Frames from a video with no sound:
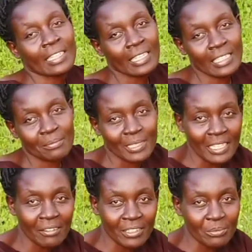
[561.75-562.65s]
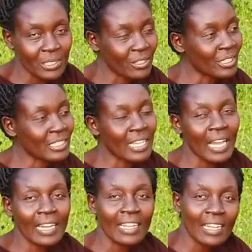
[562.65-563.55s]
take them safely because they
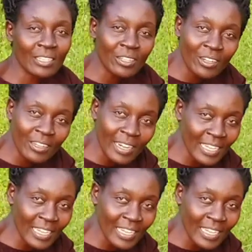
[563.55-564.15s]
are uh,